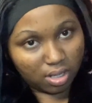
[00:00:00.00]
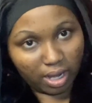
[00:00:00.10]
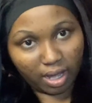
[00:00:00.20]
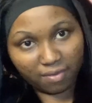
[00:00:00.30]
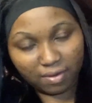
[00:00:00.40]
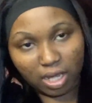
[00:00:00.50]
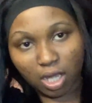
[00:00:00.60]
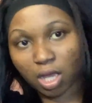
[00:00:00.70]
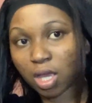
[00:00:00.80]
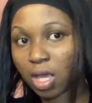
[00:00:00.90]
Like, I feel
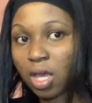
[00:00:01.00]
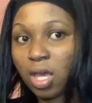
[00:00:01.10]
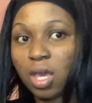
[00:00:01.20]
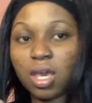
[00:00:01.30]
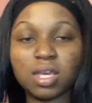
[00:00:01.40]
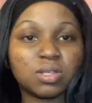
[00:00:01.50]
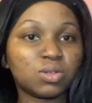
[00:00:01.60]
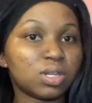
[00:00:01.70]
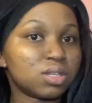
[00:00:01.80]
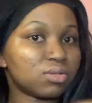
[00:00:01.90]
like as
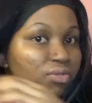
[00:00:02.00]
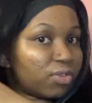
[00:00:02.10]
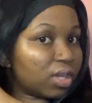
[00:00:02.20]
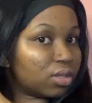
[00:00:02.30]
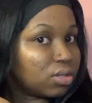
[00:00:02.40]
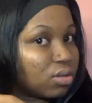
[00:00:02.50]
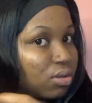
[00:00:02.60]
soon as you feel